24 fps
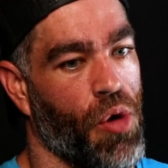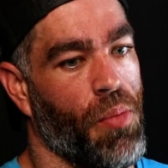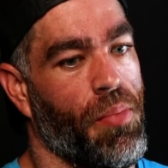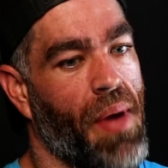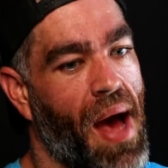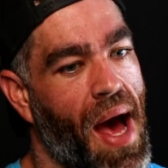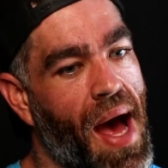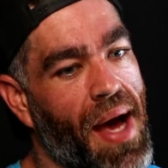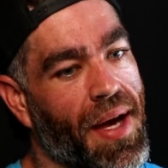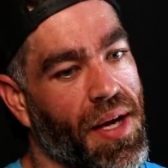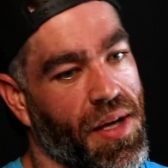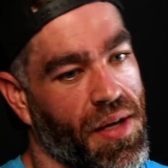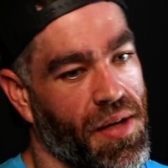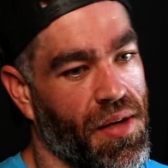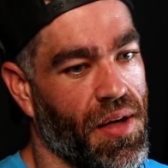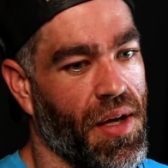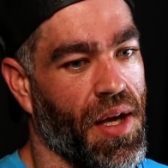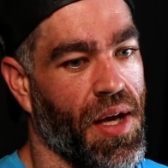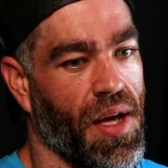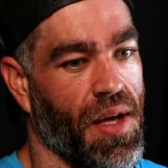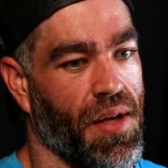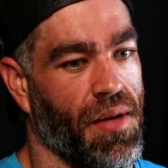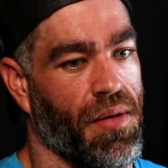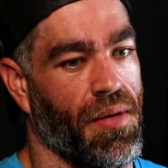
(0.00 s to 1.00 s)
back
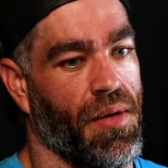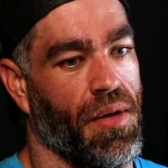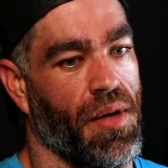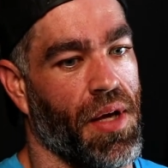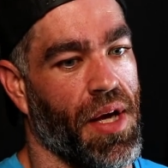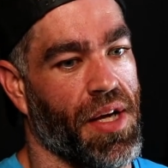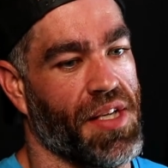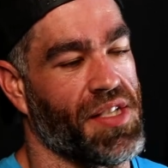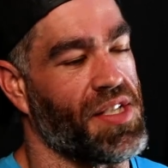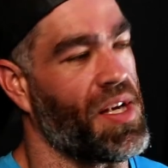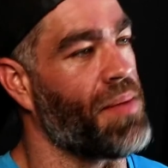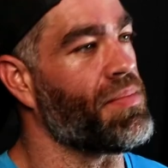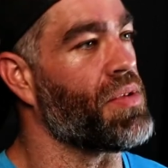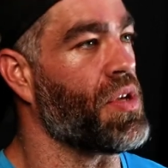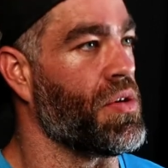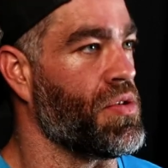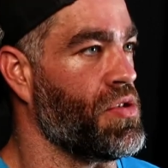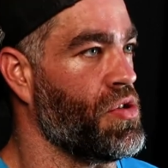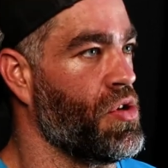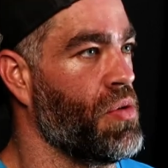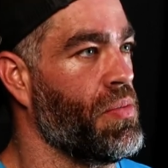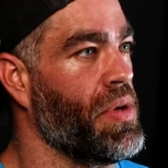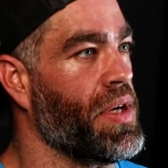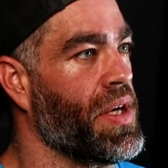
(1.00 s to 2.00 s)
and accept those
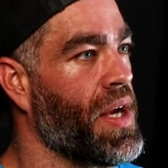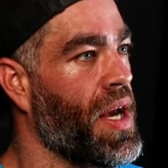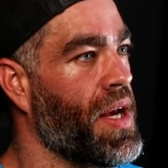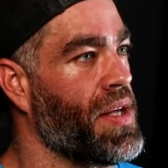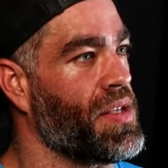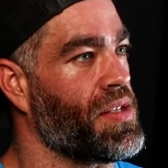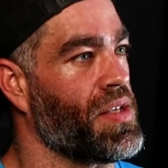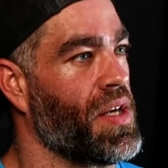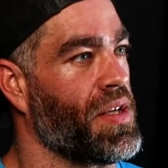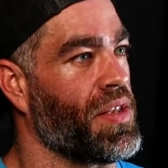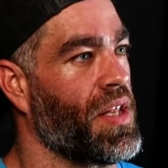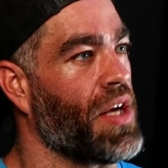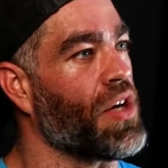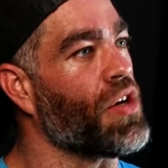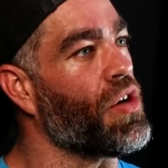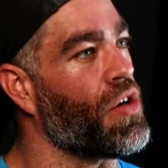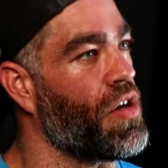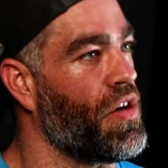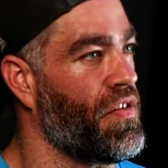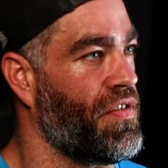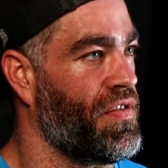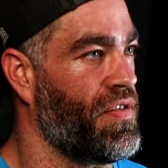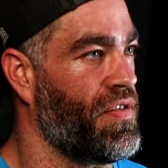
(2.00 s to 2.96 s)
newbie gains like they could have.